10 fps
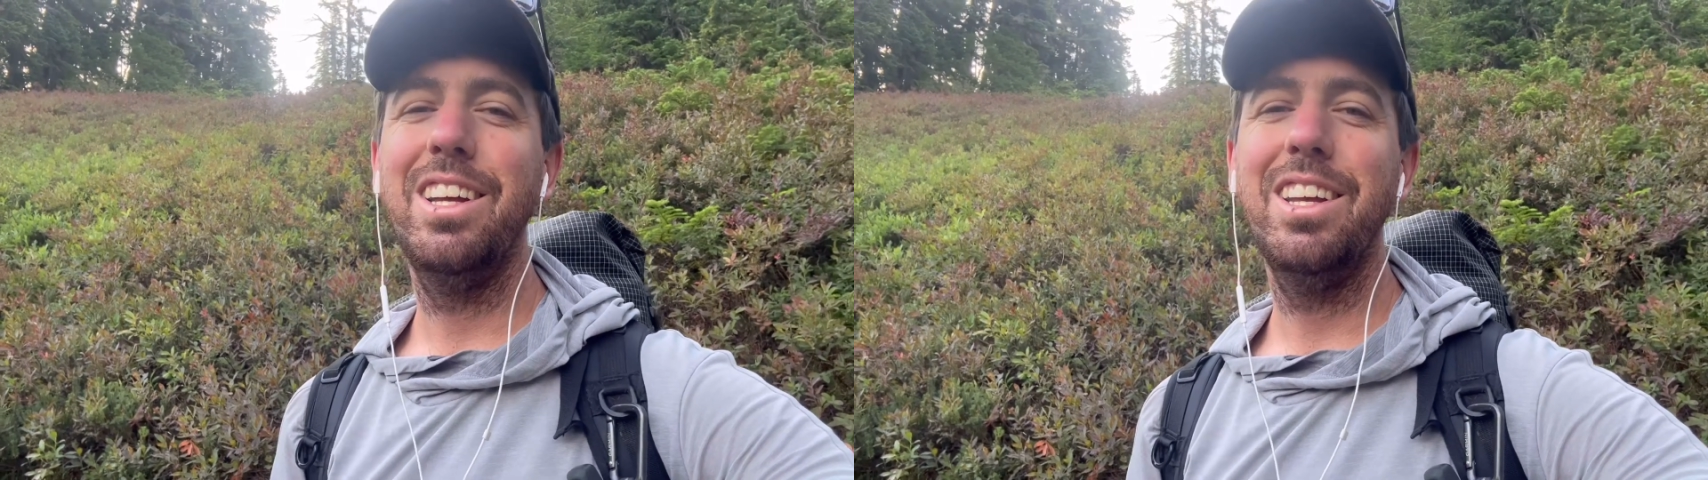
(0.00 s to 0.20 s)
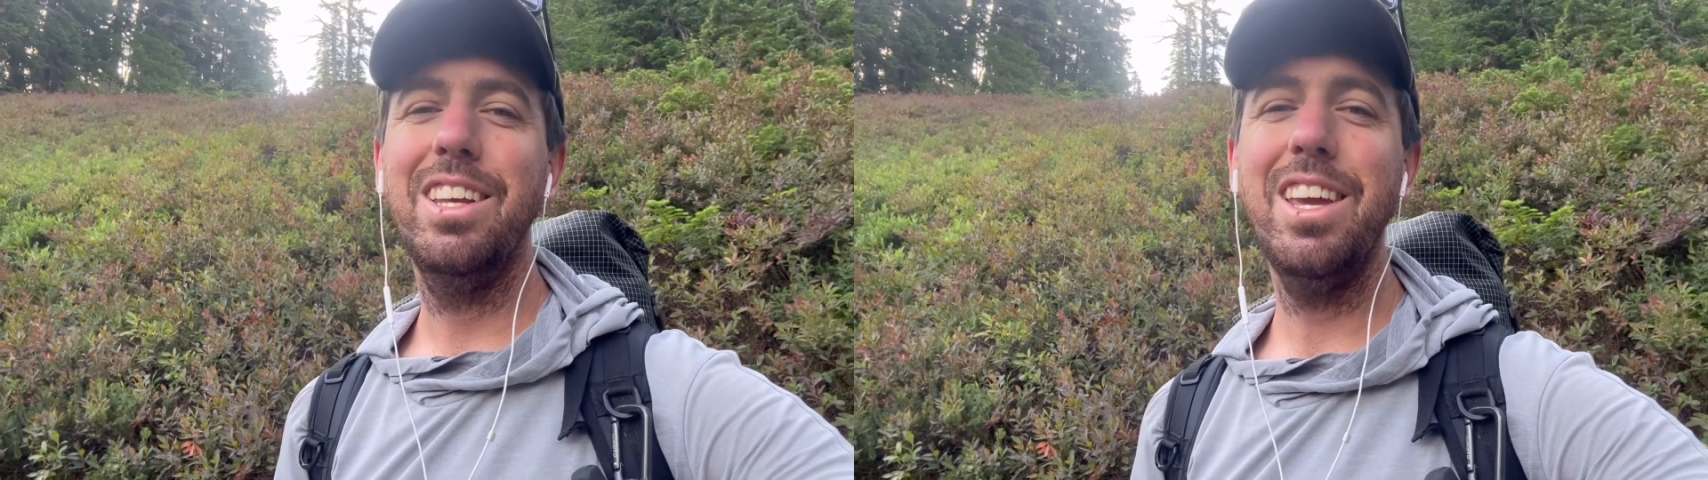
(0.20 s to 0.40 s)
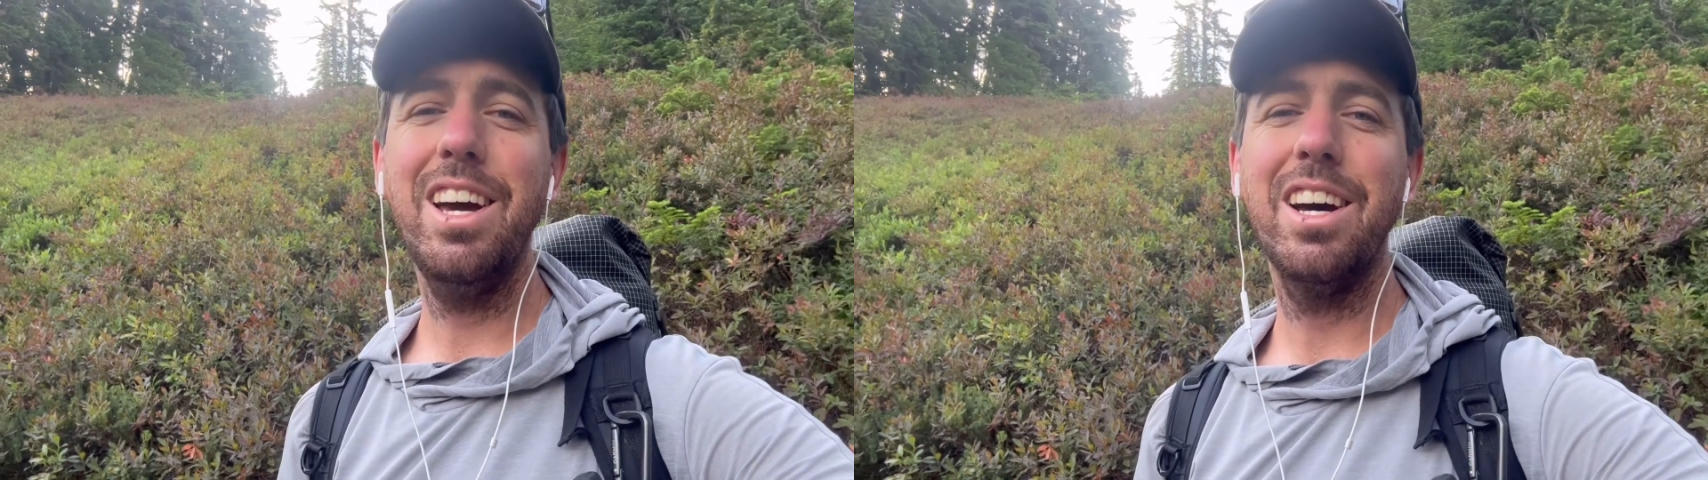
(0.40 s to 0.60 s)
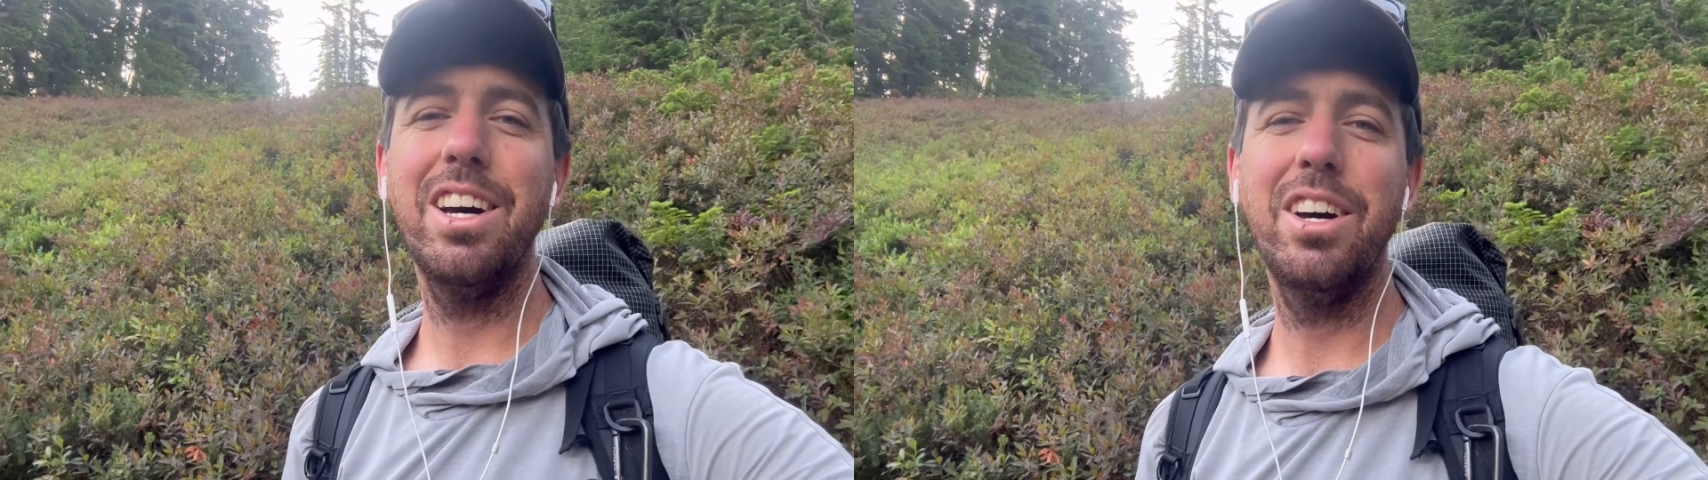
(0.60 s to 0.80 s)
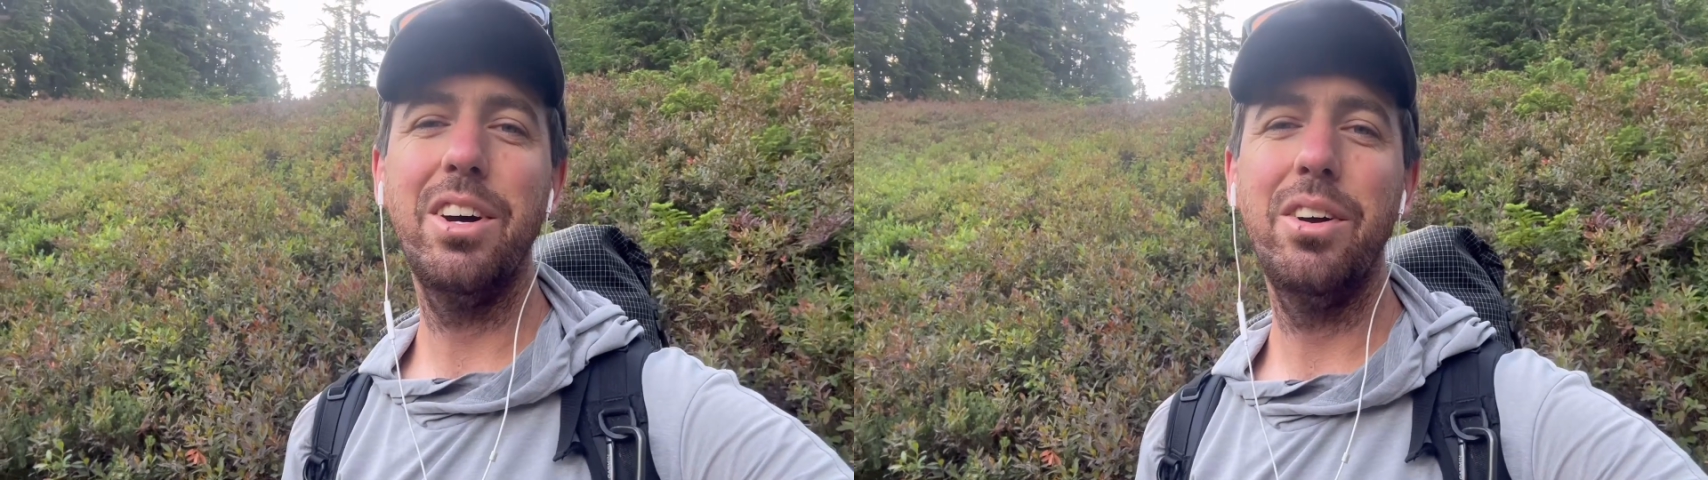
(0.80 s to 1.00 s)
yeah,
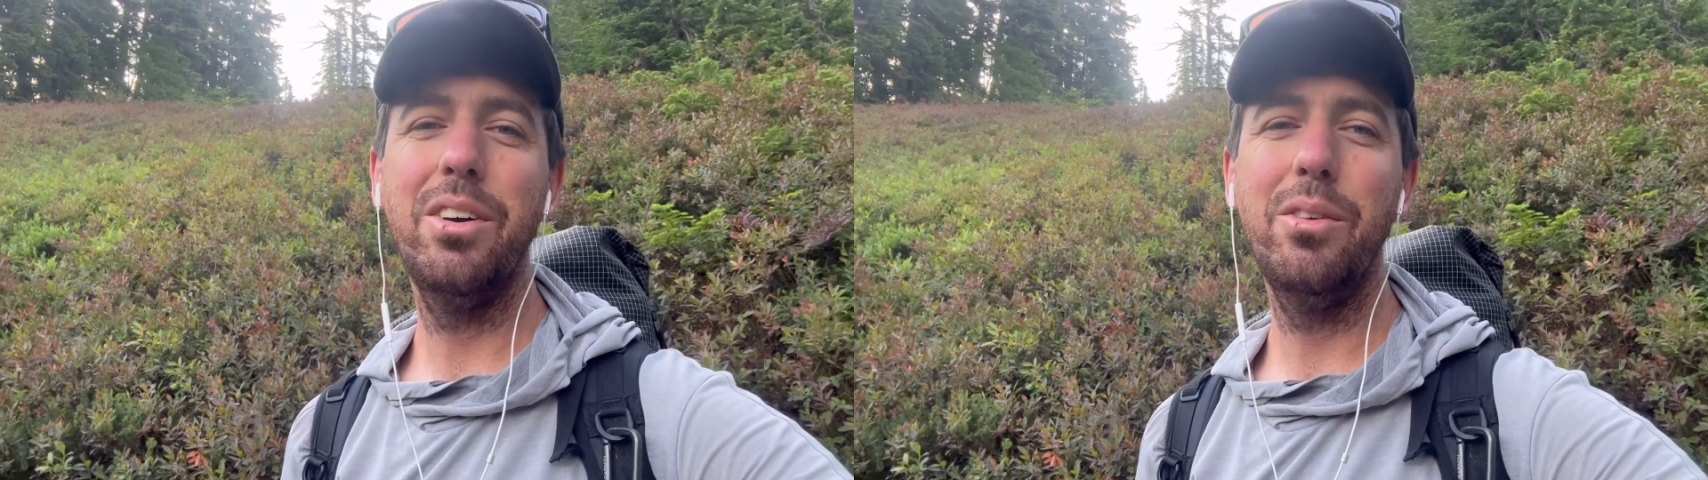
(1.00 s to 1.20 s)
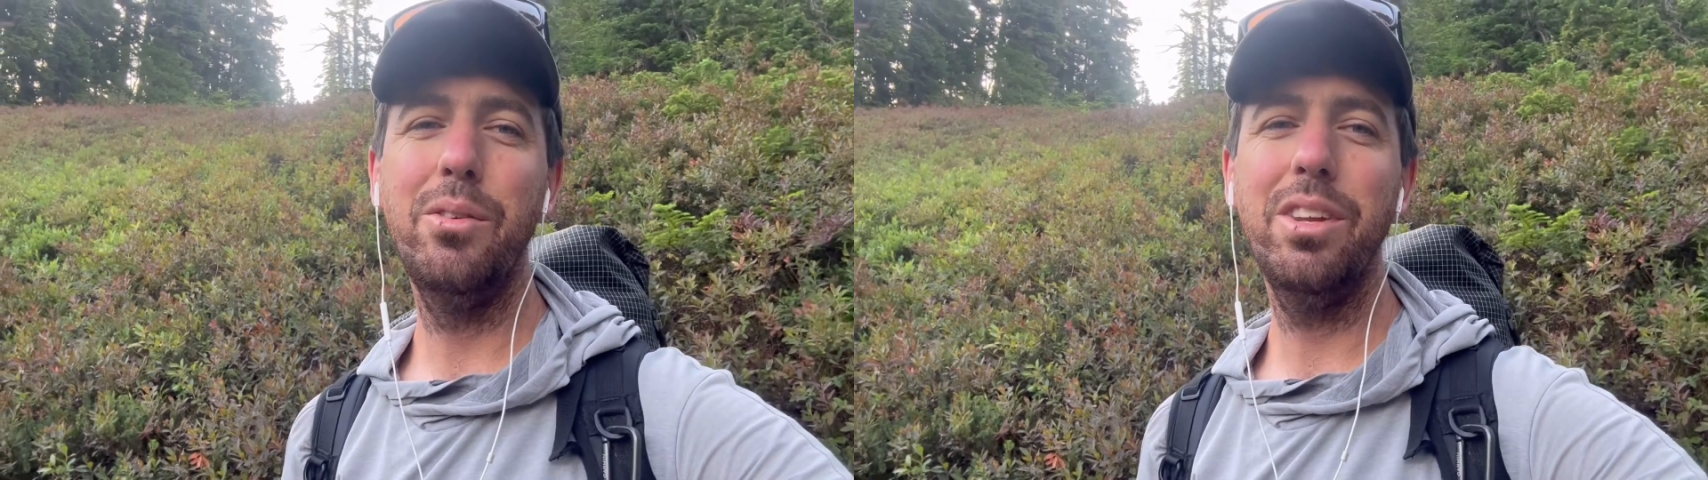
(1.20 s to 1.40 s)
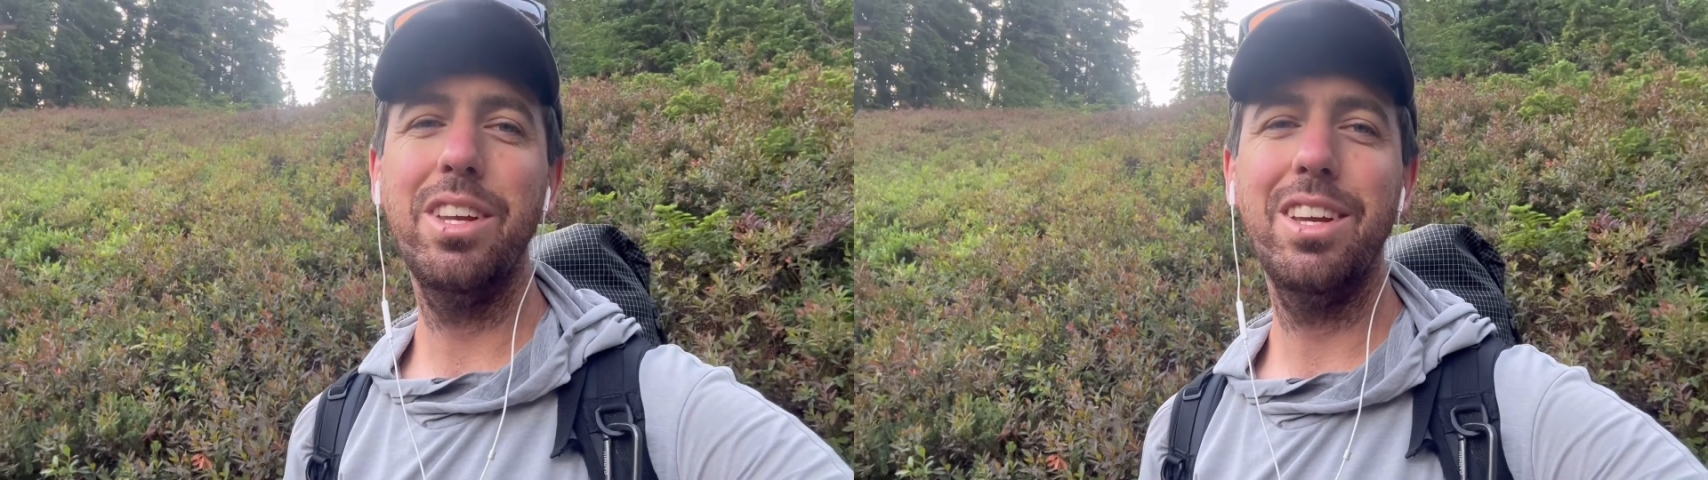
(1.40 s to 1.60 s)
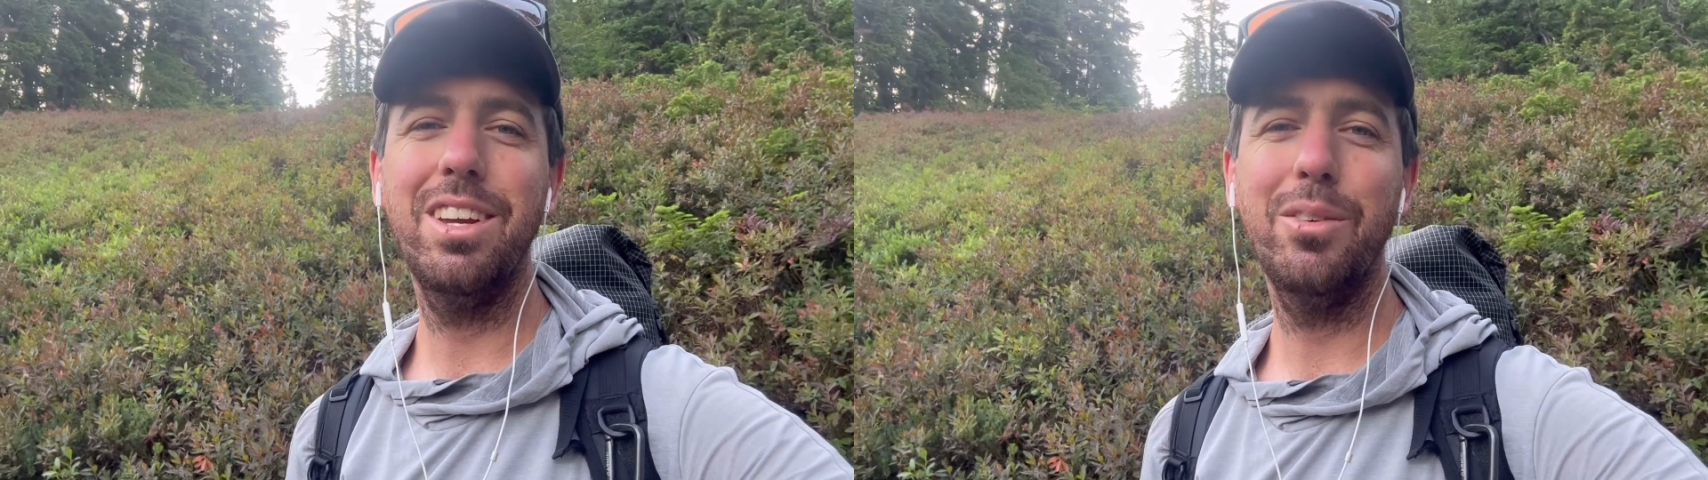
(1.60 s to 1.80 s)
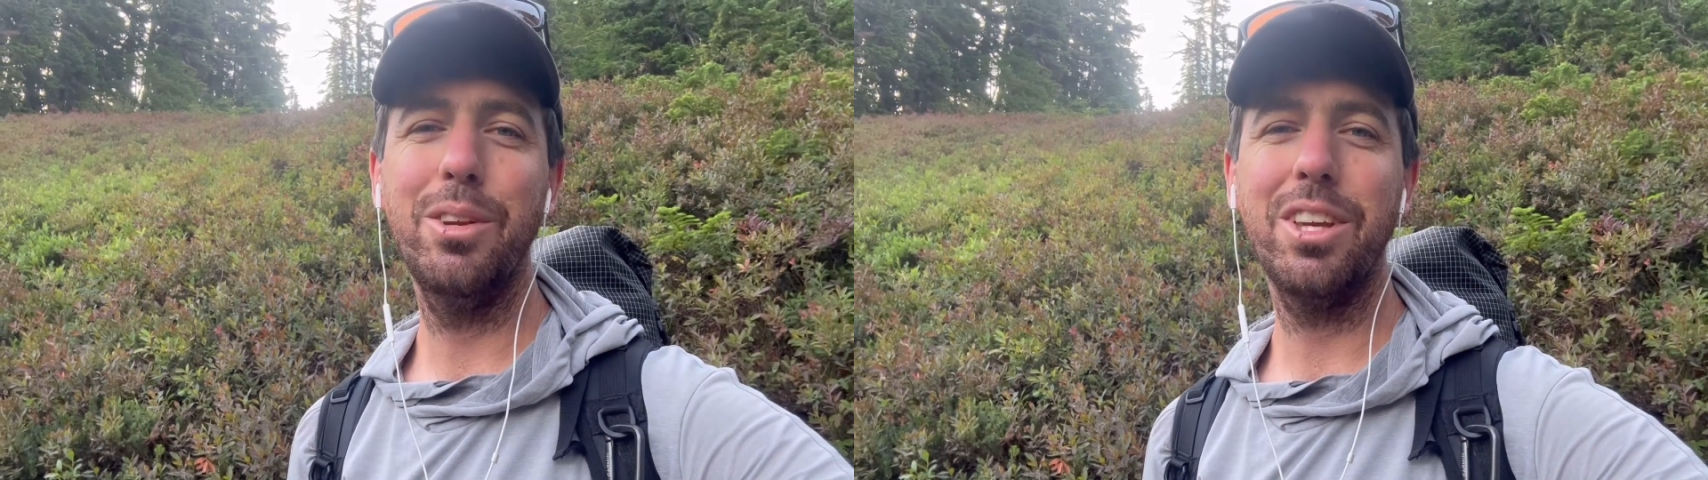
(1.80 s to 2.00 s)
really,
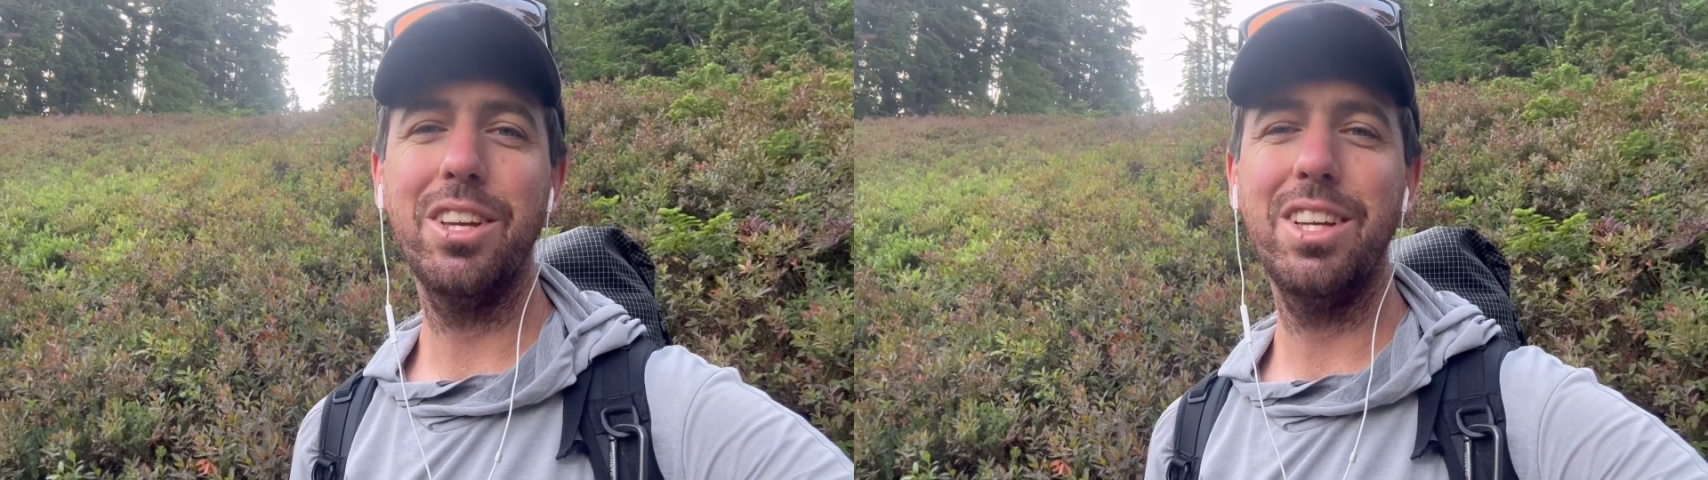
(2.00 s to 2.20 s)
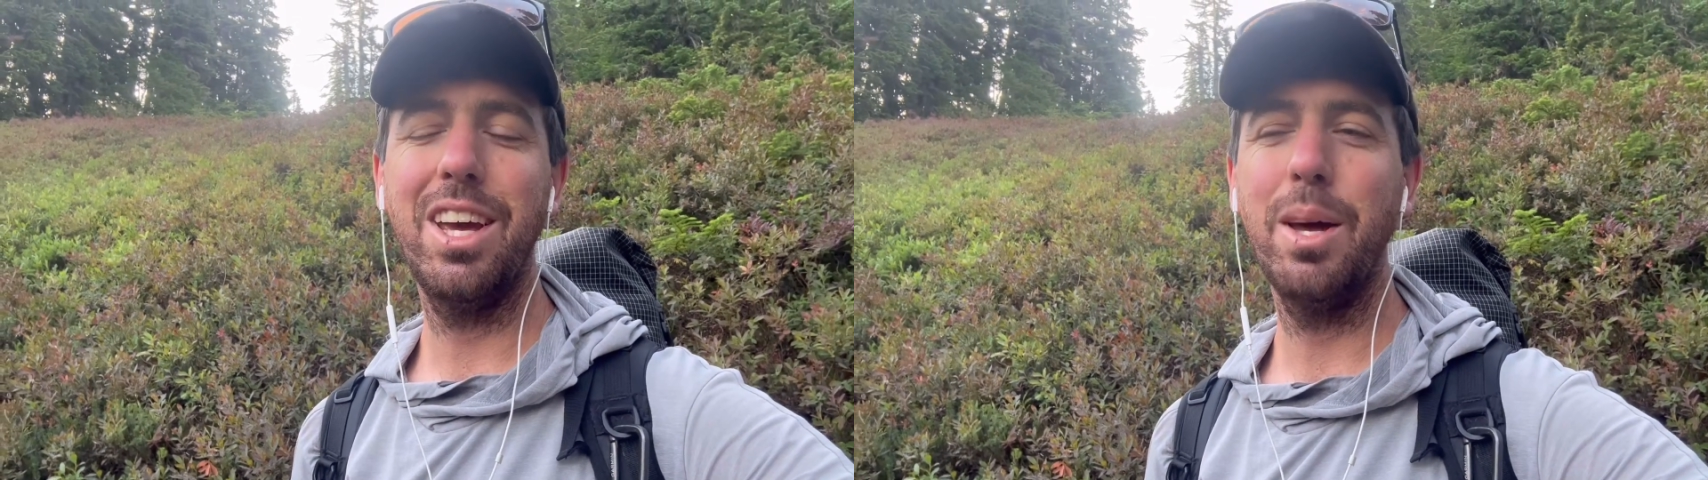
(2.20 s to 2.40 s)
really good day.